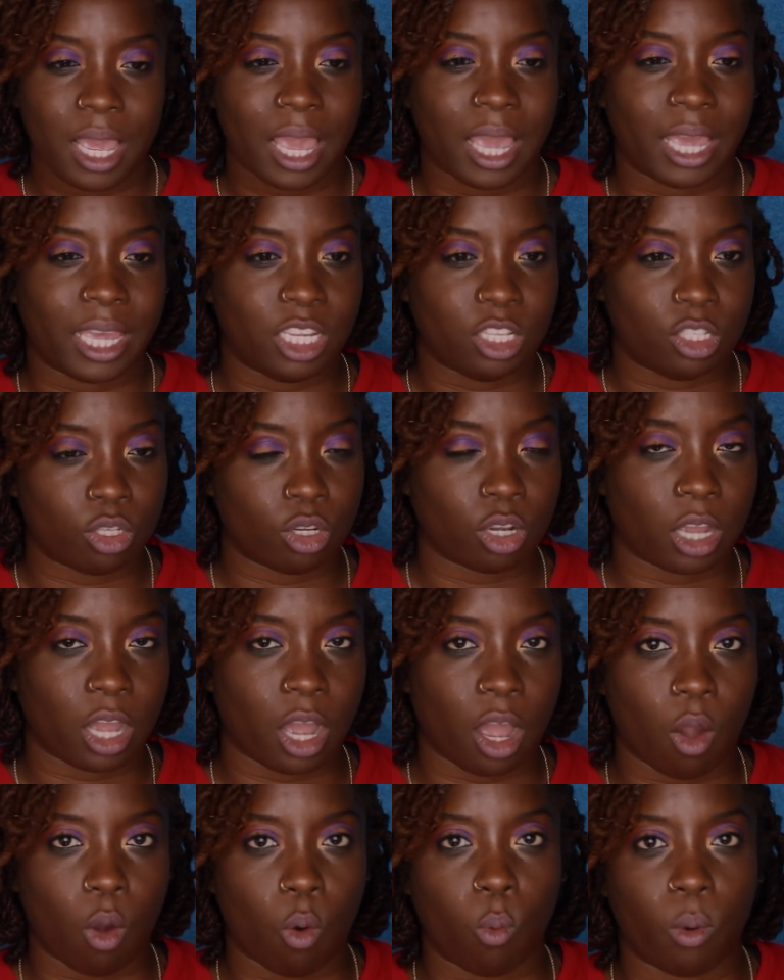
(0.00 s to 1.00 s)
and he took
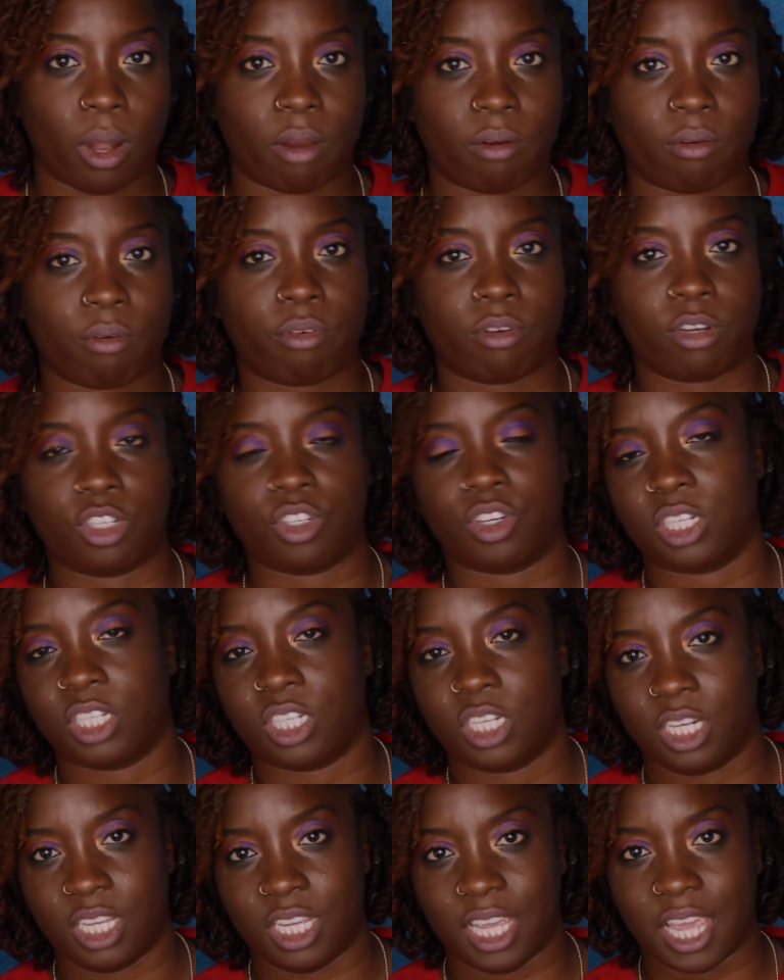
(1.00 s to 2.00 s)
out whatever
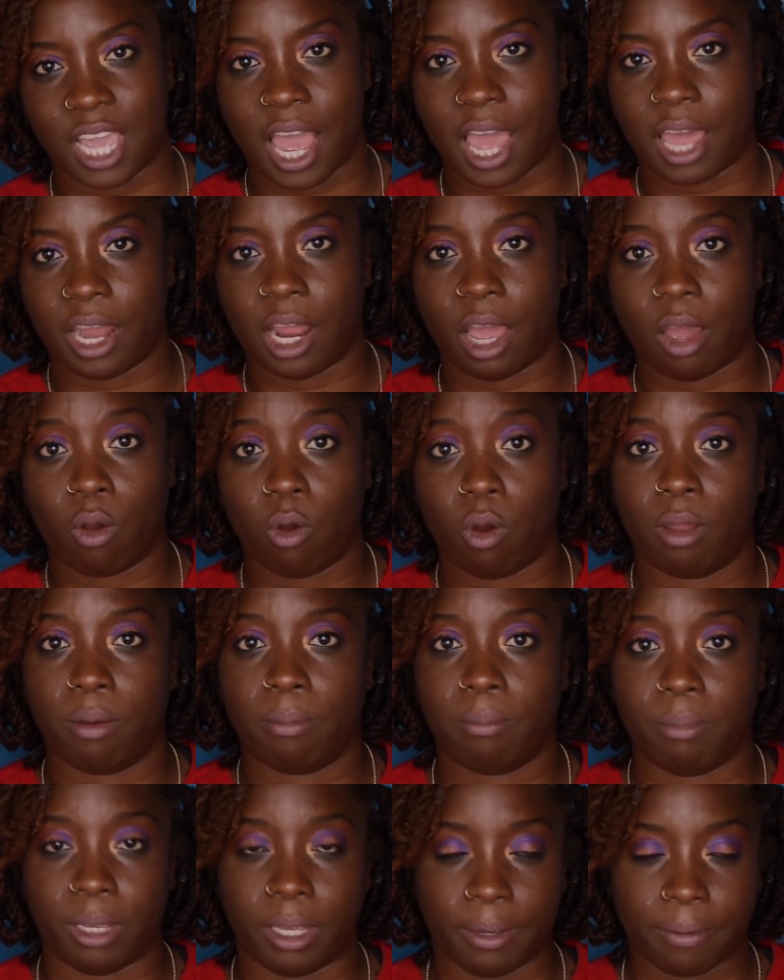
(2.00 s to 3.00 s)
frustration he had out
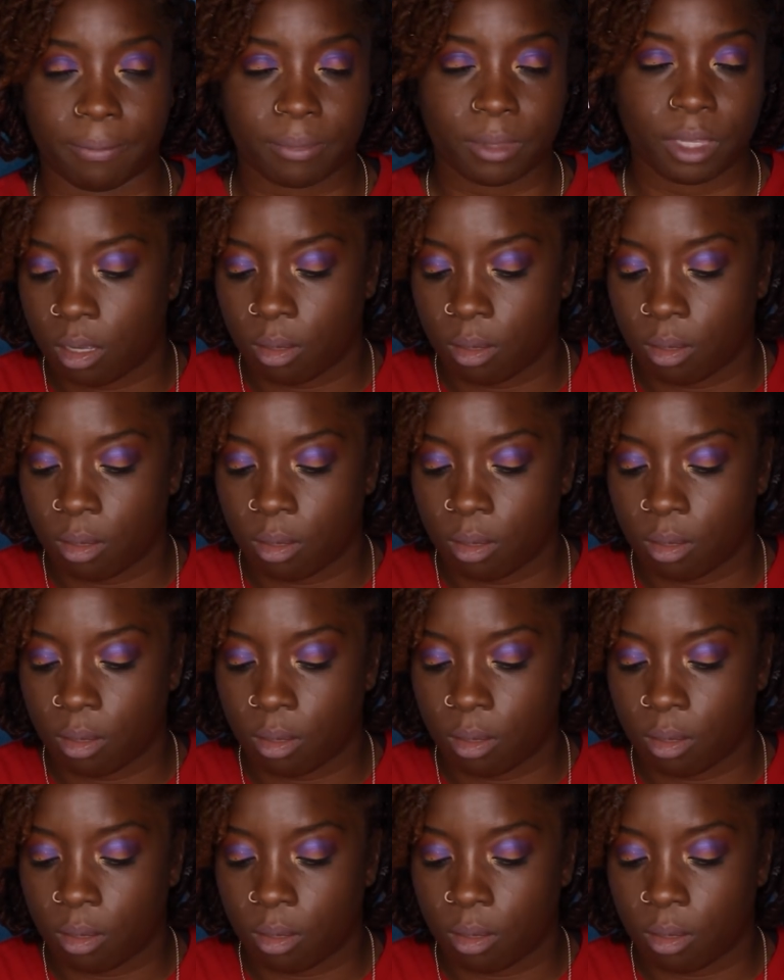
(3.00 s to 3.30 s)
on me.